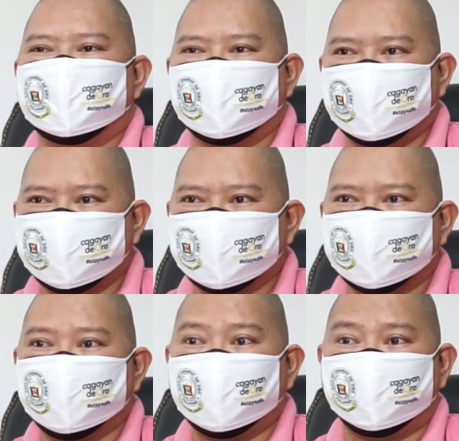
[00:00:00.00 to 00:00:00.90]

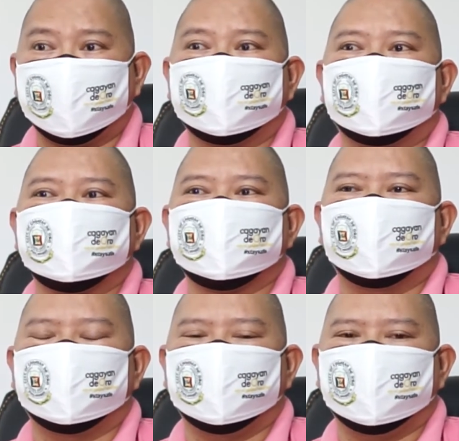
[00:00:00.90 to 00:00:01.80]
Daghantang mga partners
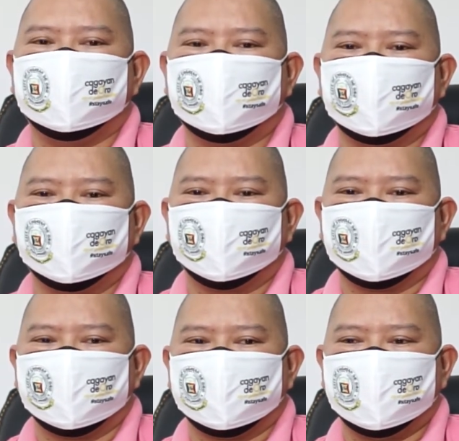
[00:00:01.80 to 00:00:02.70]
nga
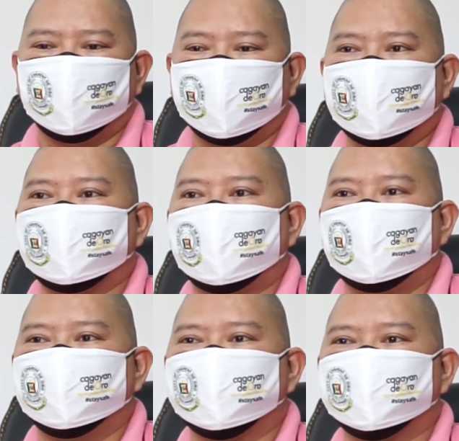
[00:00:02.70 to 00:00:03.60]

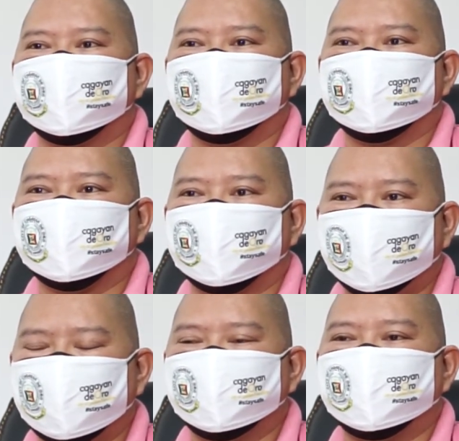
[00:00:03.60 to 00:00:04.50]
gi-welcome to
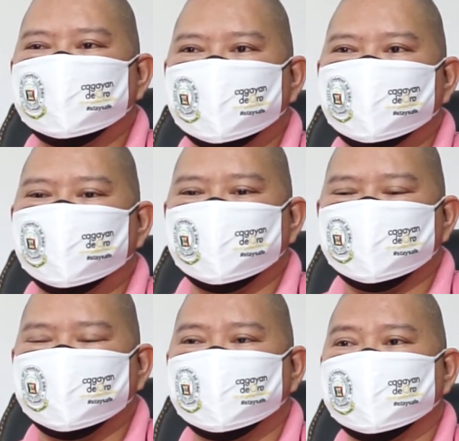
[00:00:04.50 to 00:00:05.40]
help us
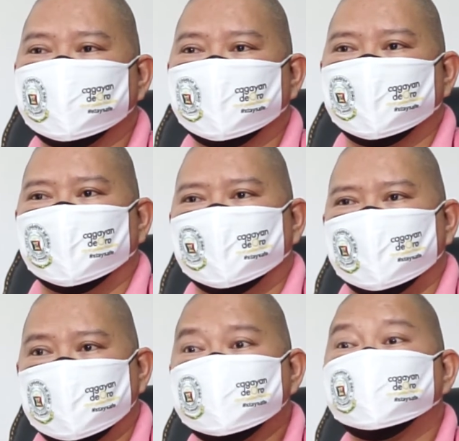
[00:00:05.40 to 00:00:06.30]
address this
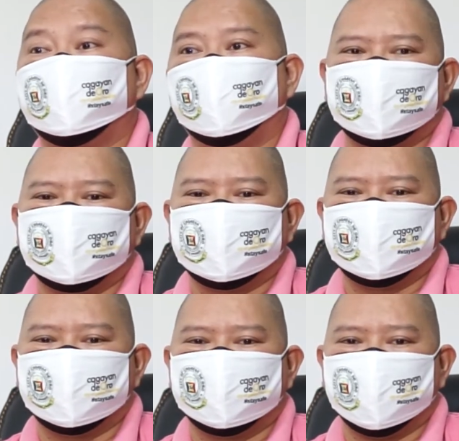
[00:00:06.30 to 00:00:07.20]
issue.
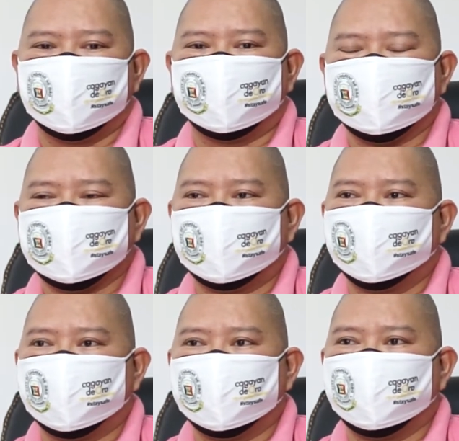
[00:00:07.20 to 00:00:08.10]
The Mayor Oscar
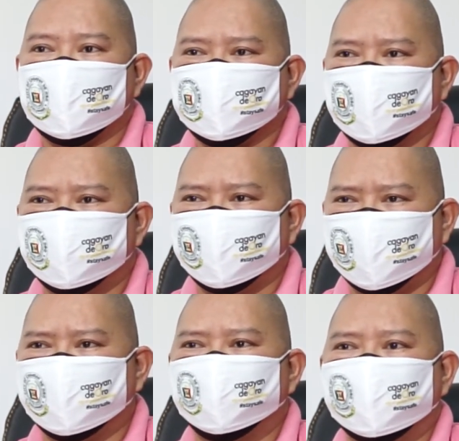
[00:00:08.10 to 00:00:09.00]
Moreno has been
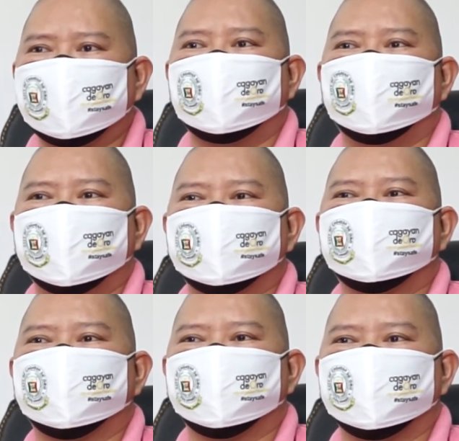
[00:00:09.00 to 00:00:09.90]
very welcoming
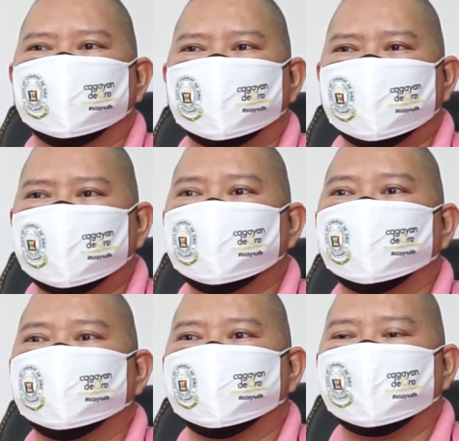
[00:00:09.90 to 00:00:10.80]
to a lot of